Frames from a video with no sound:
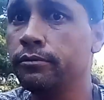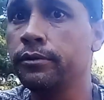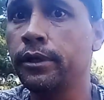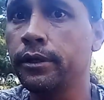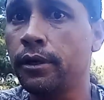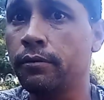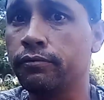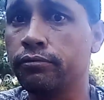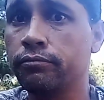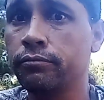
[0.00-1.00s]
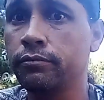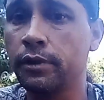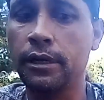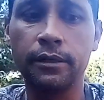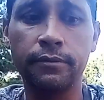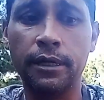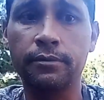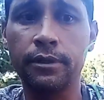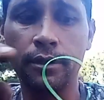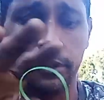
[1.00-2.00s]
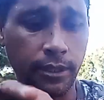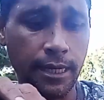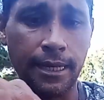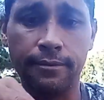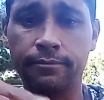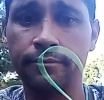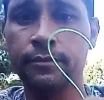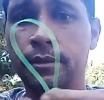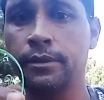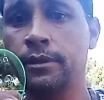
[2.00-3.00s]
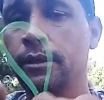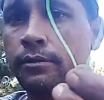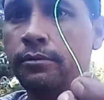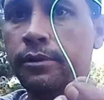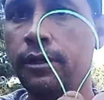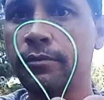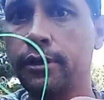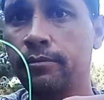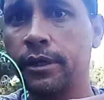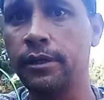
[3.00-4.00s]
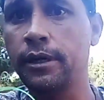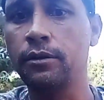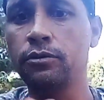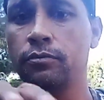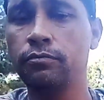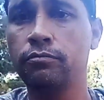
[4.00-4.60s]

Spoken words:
can take it off. without even having to cut your line. Do the same thing, make it that loop.